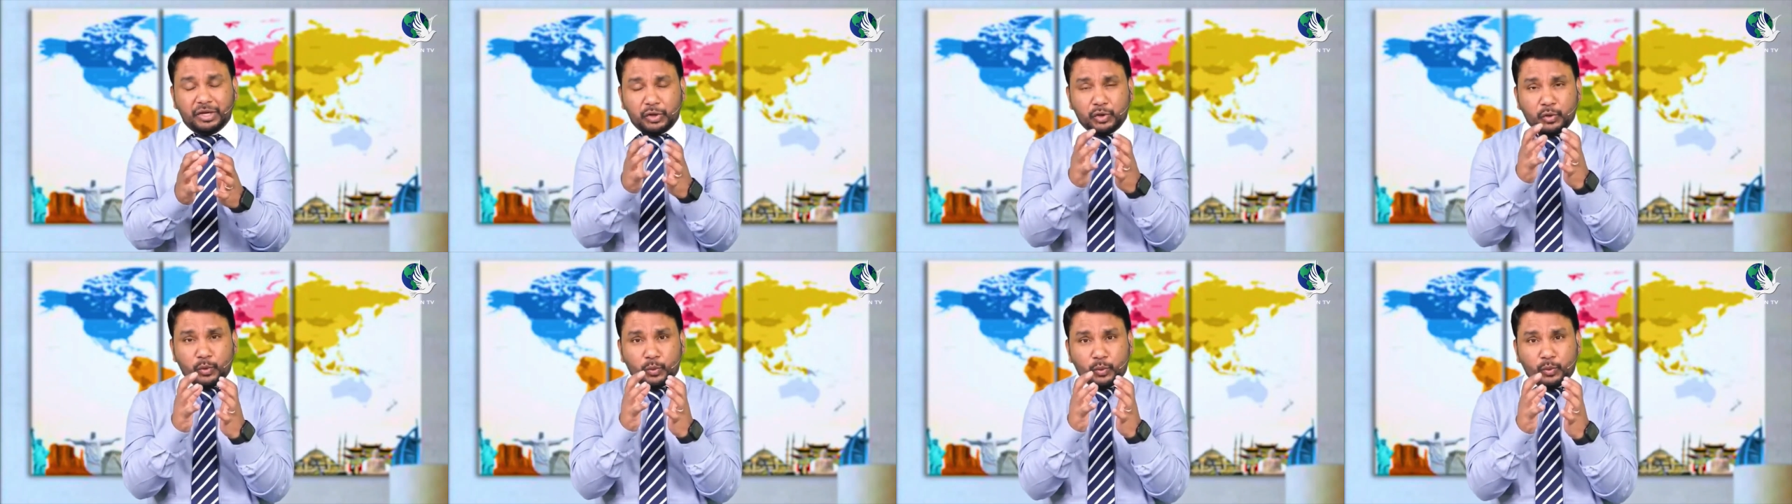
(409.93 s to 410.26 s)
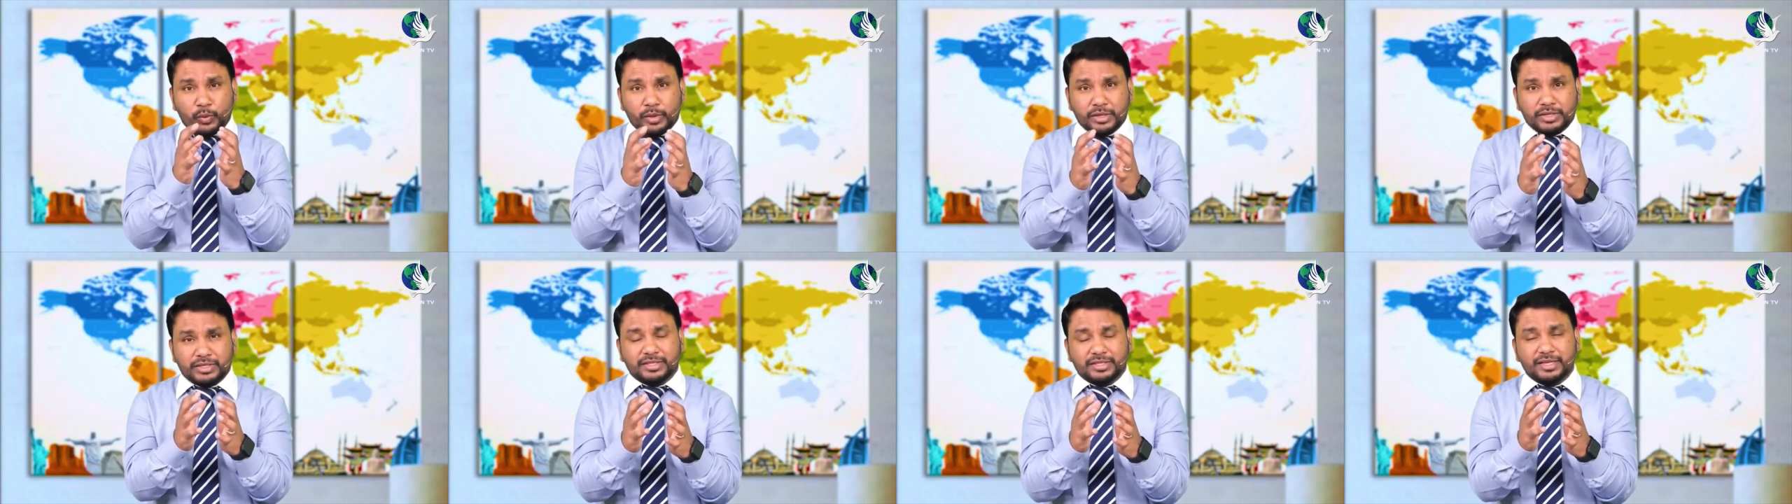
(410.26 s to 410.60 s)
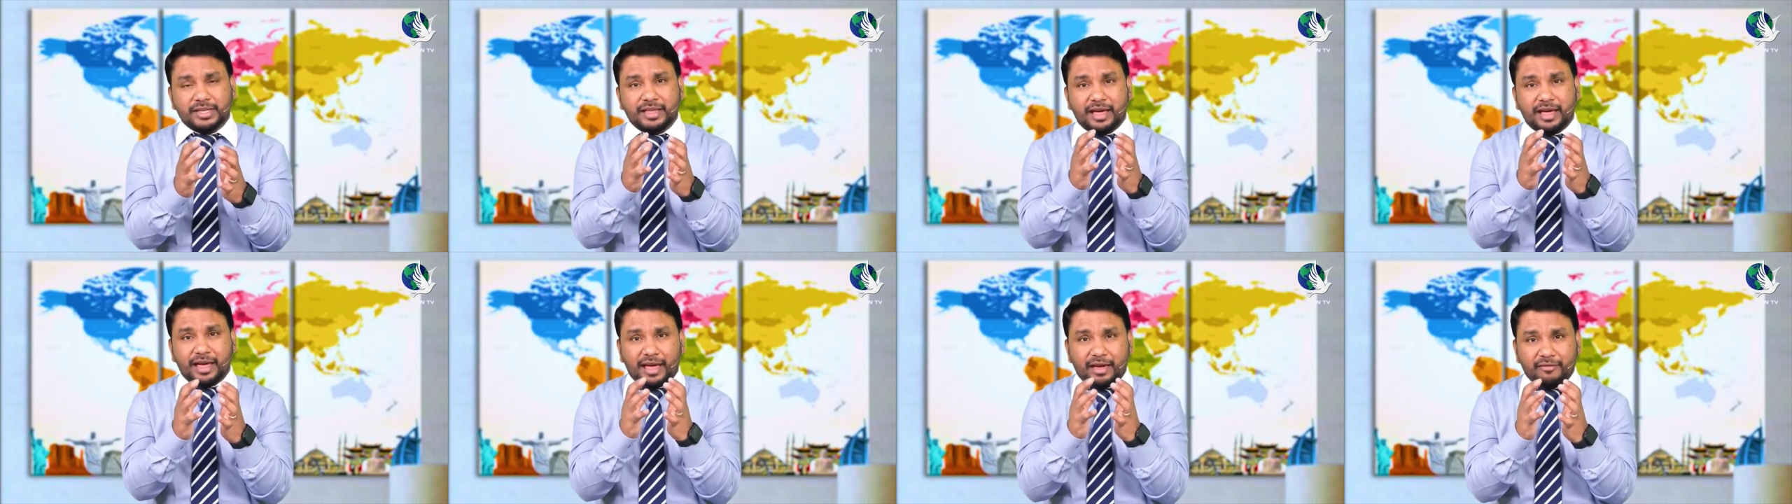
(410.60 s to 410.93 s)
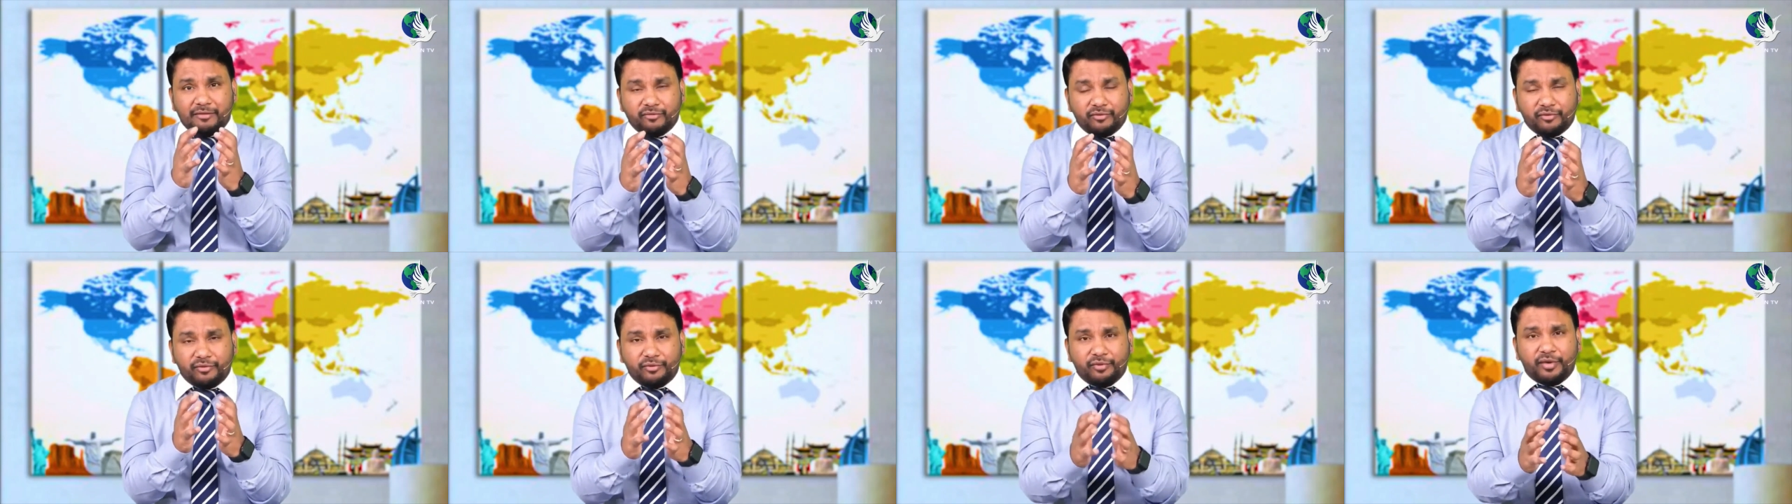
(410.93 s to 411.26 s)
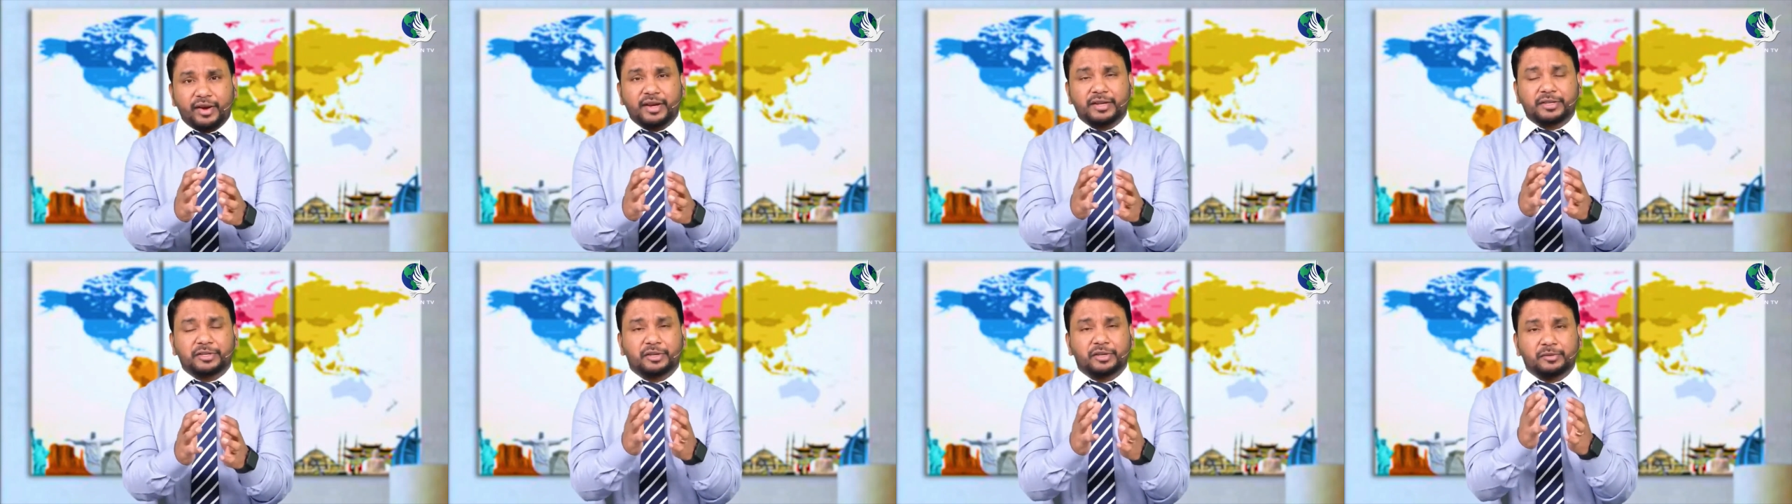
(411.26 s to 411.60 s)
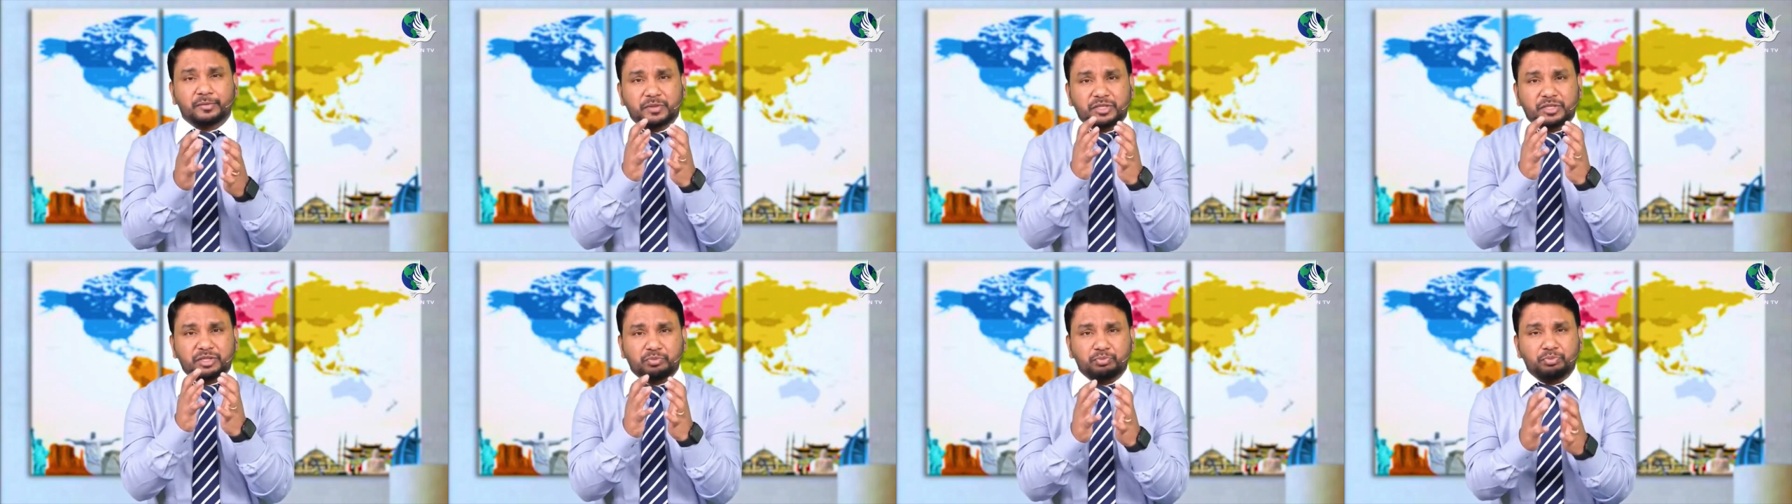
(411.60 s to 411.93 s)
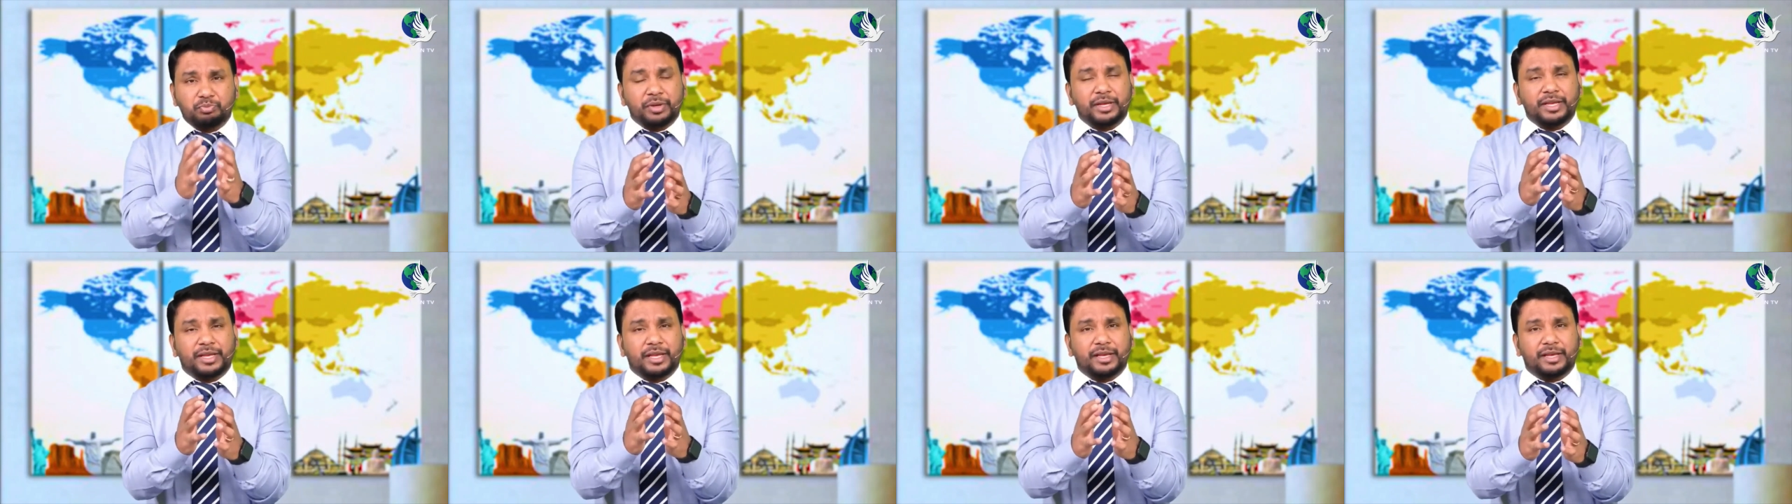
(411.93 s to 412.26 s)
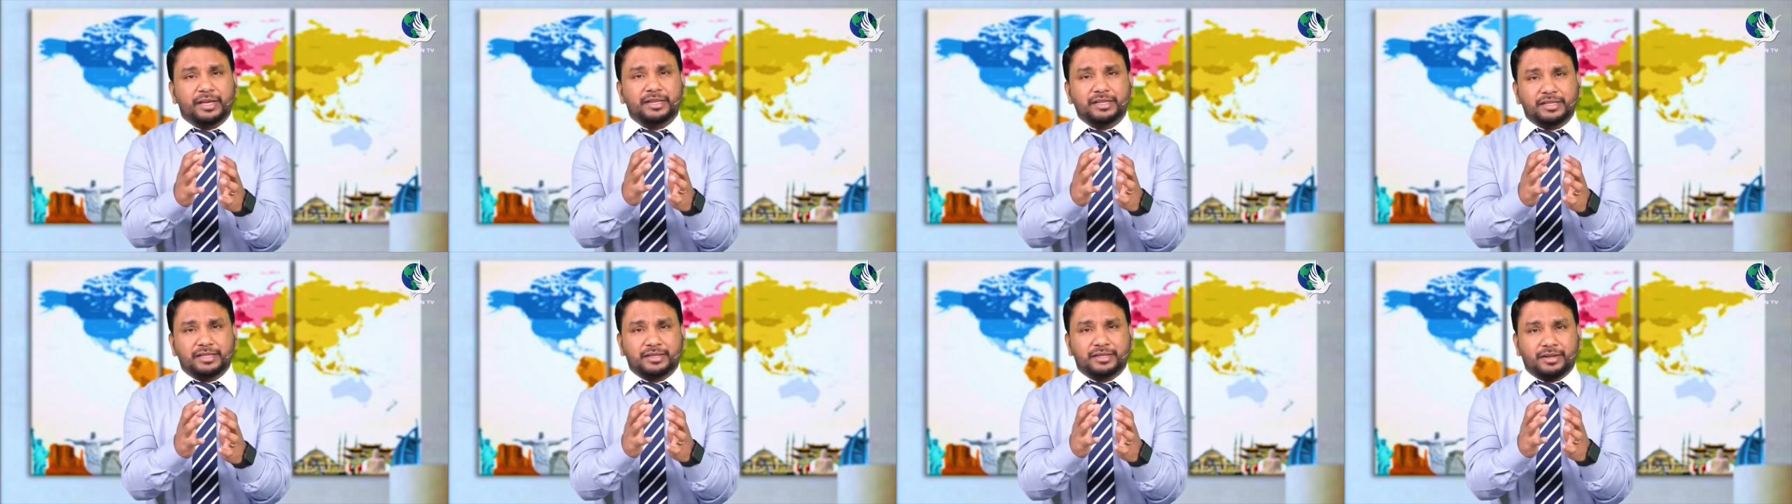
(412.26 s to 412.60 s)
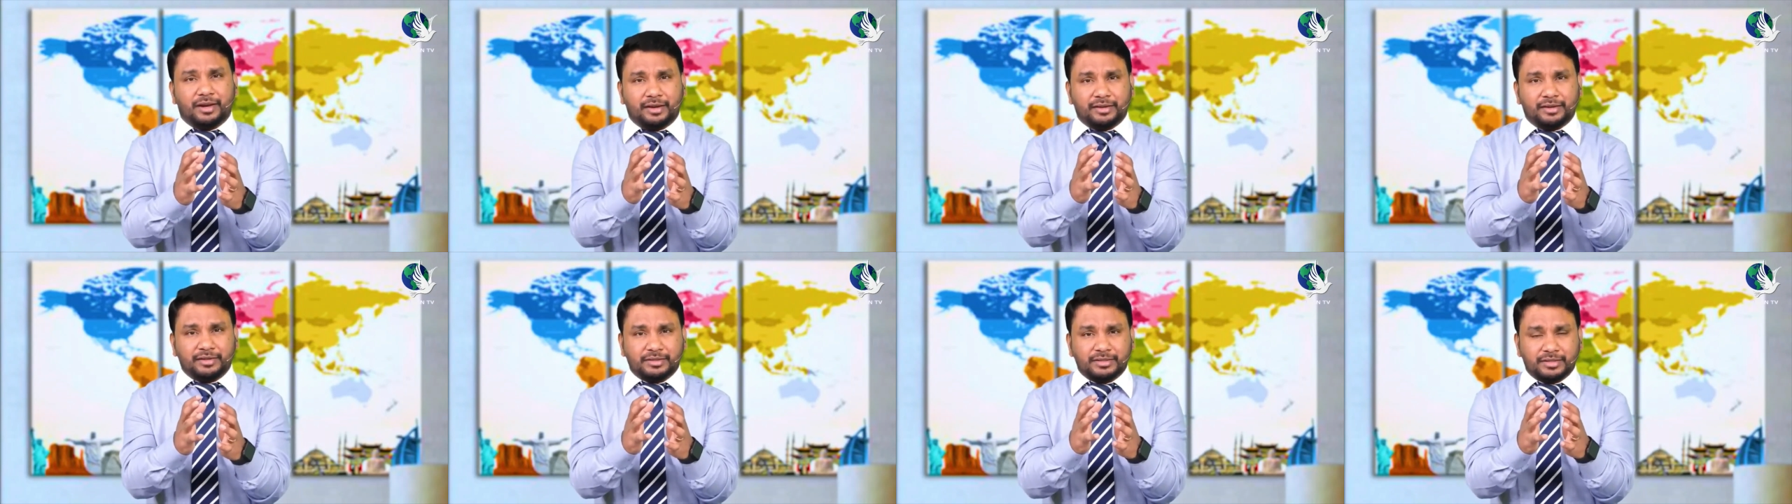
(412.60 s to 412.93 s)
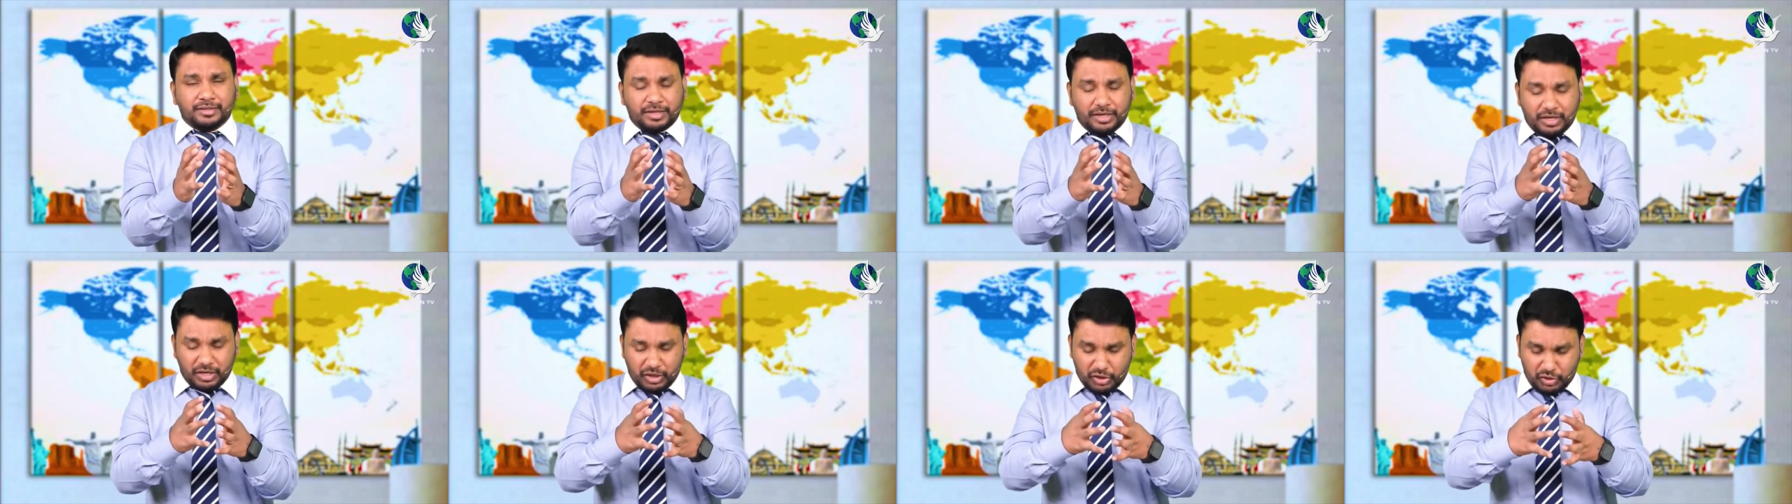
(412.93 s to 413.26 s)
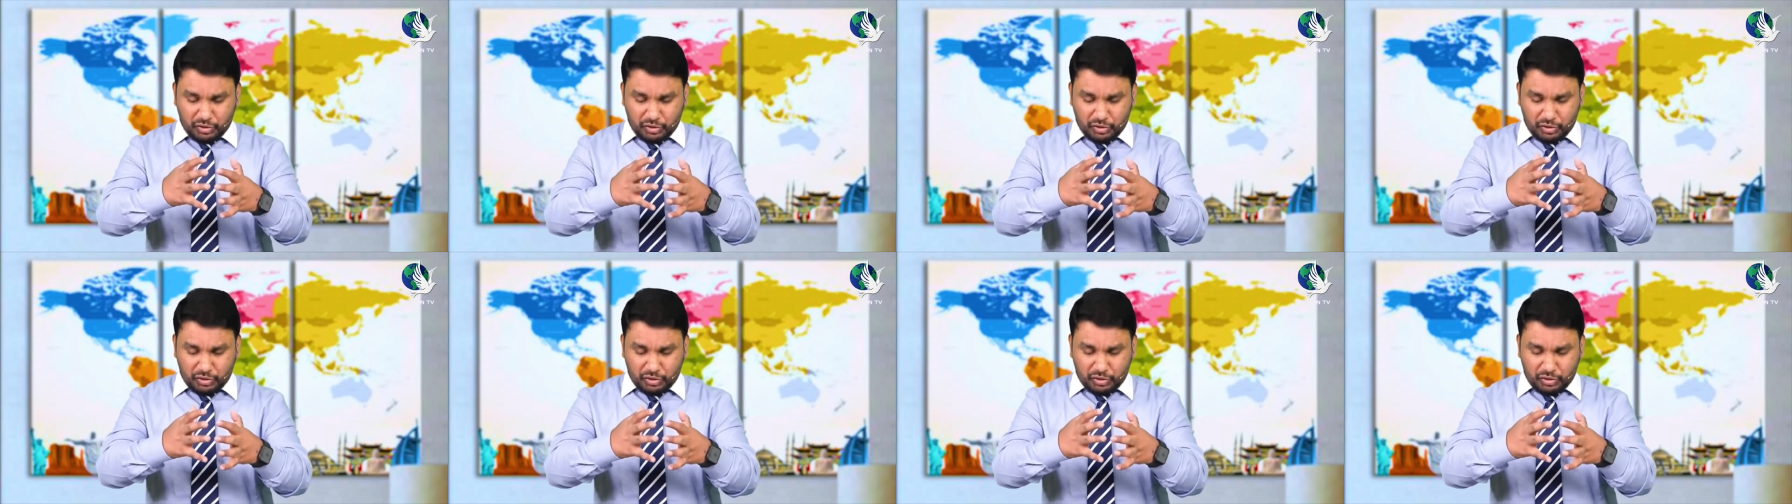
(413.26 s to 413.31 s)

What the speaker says: You will see the effect of speaking in tongues.